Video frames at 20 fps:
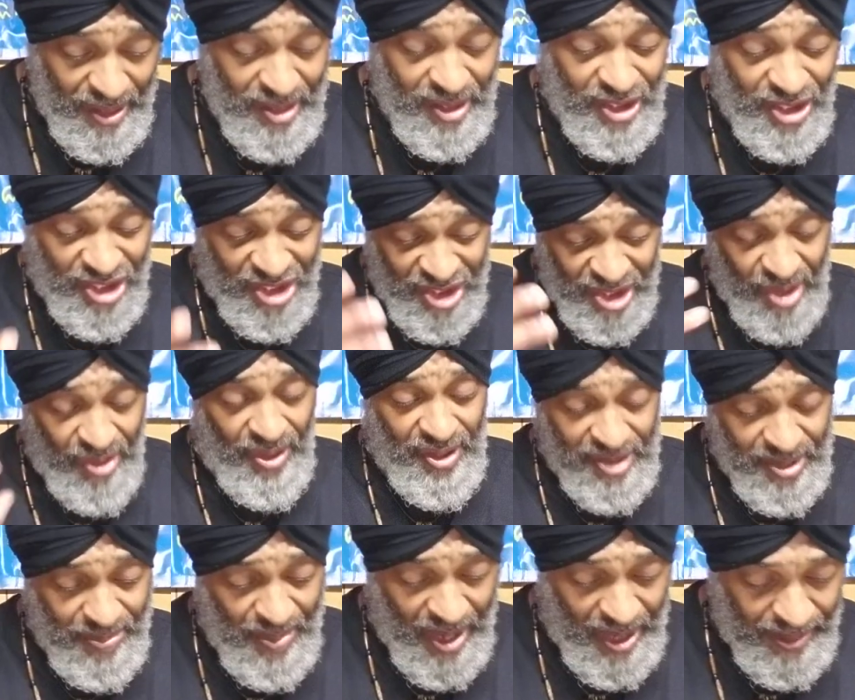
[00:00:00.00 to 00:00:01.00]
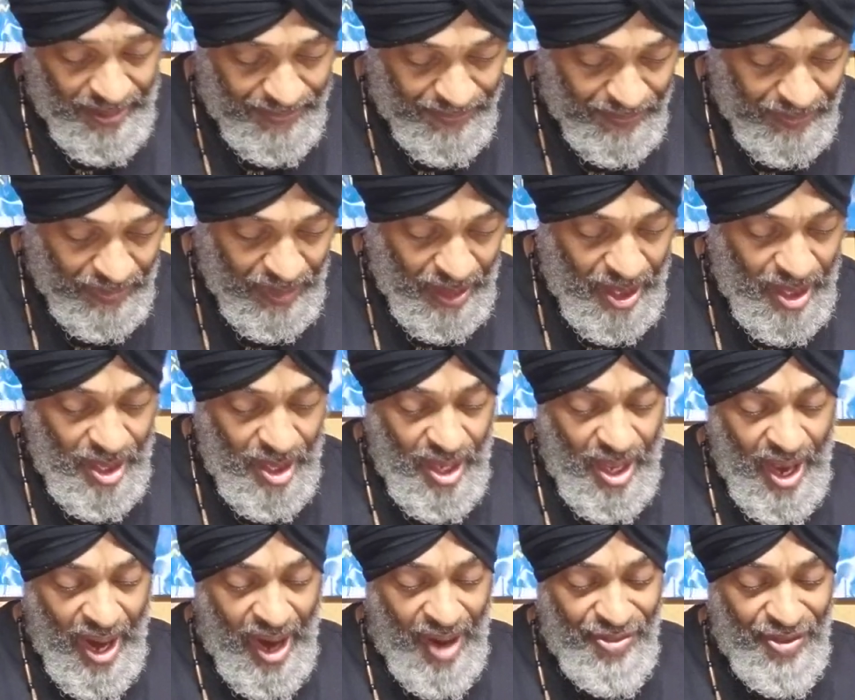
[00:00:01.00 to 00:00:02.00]
He's serious about it.
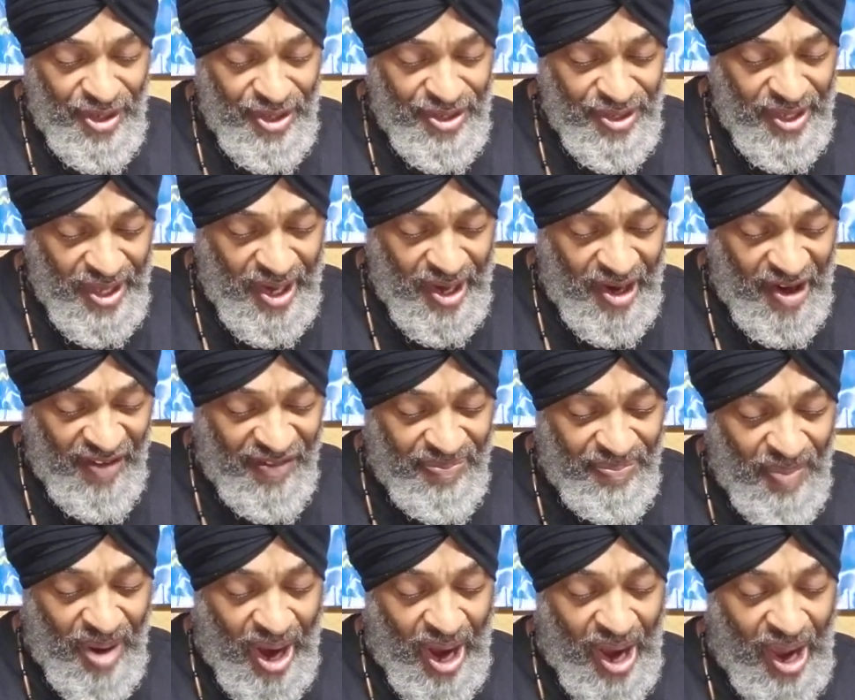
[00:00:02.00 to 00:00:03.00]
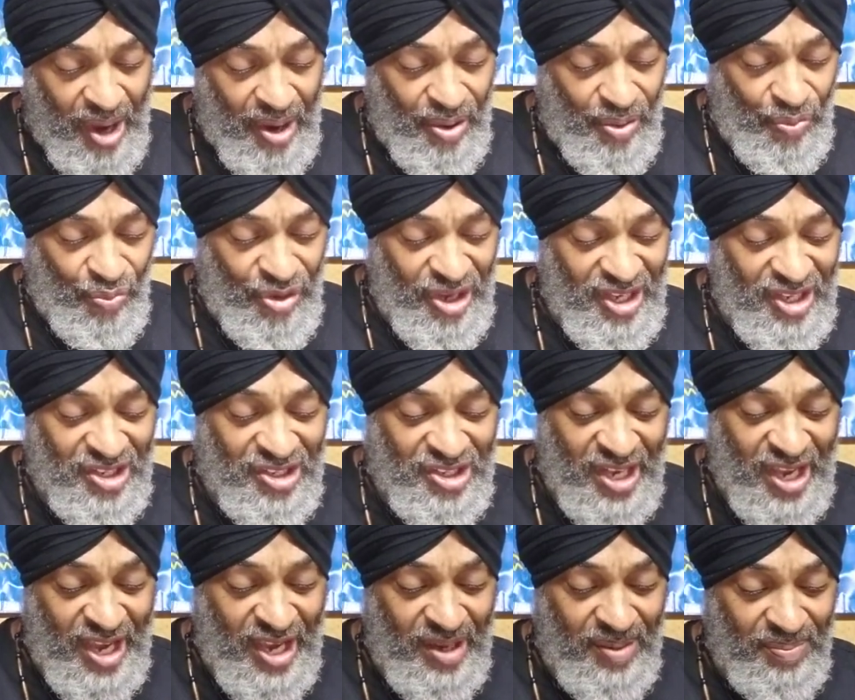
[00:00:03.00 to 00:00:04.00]
"And the year of my
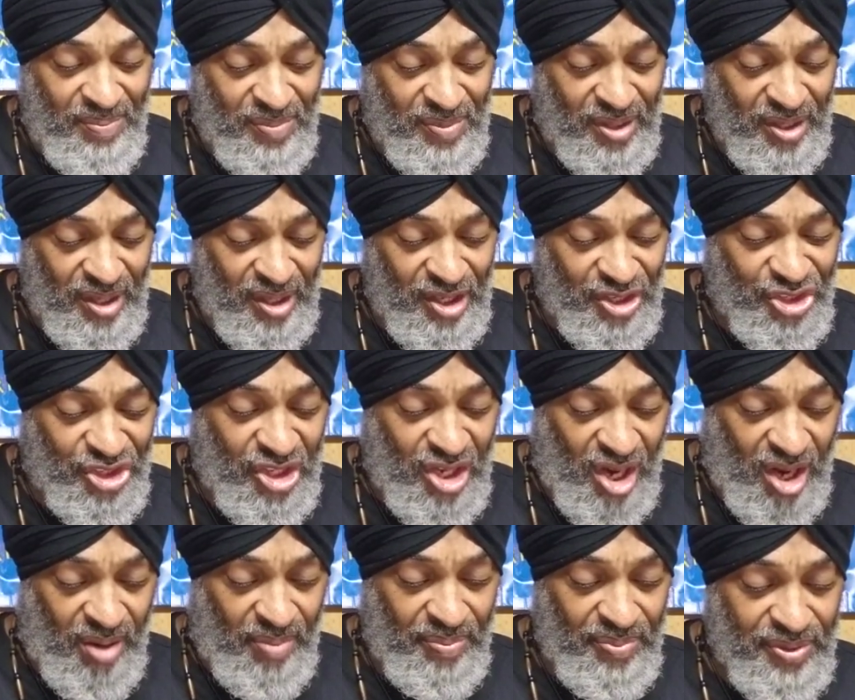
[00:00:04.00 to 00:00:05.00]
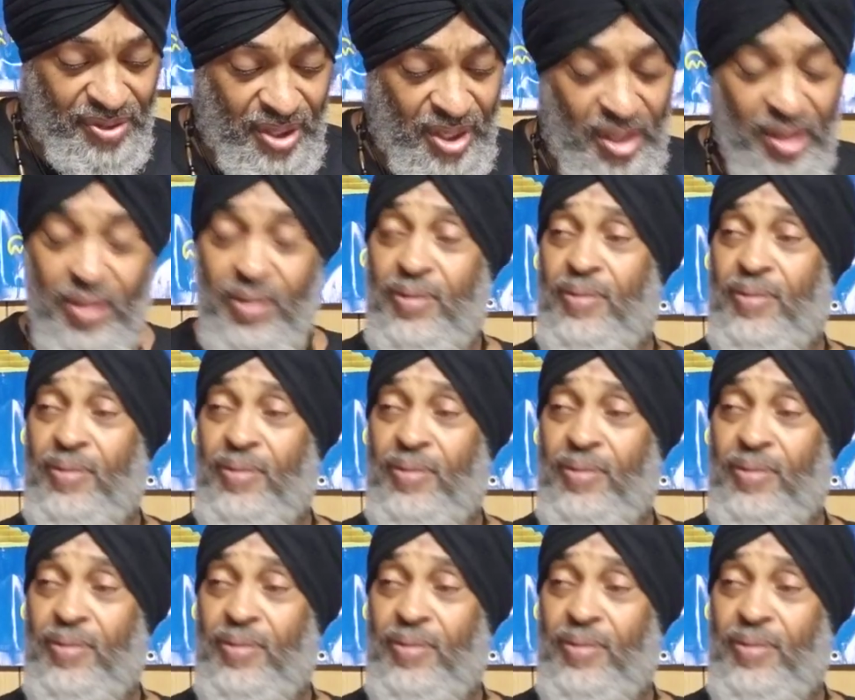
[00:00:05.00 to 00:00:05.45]
redeemed is come." See?